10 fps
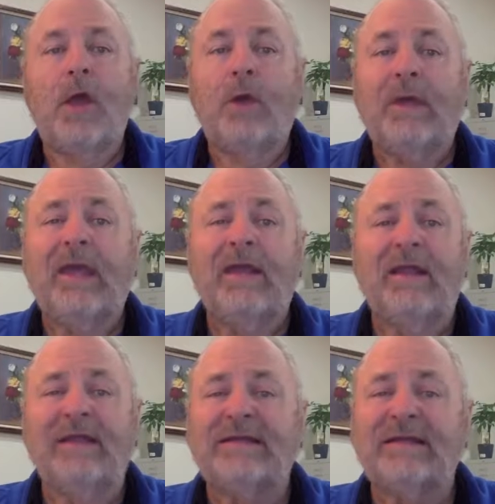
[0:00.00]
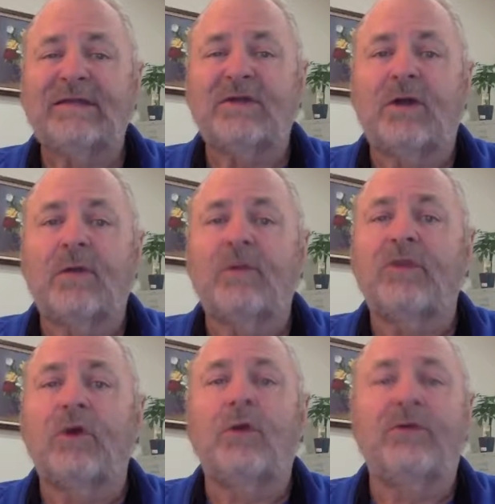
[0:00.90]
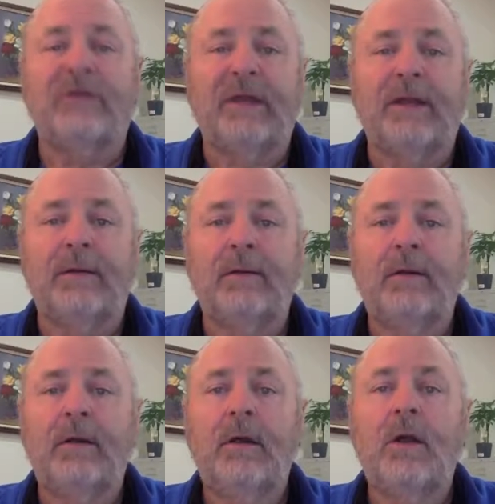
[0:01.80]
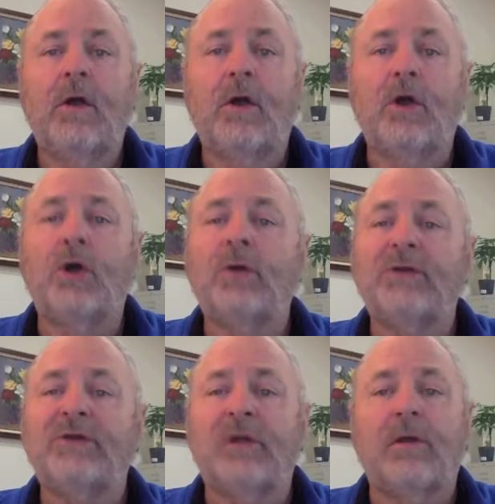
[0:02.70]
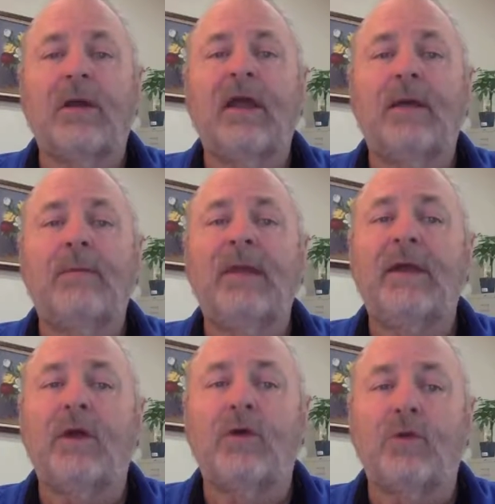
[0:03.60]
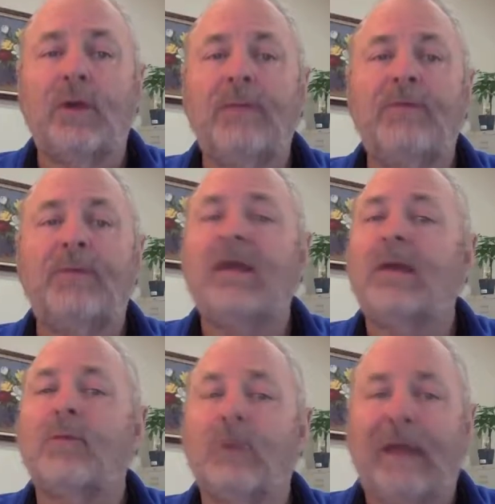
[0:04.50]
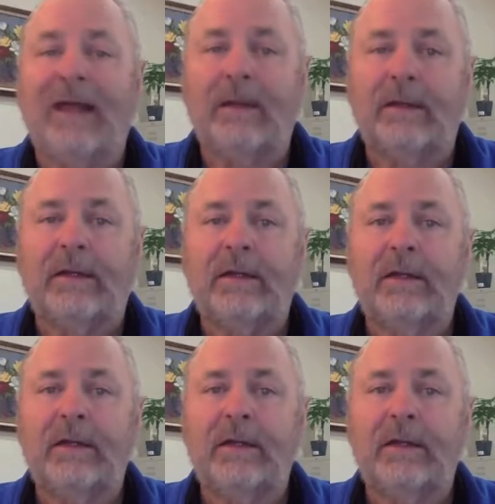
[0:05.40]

Okay, let's get started with goal setting. Our goal is to learn how to make our dreams become reality.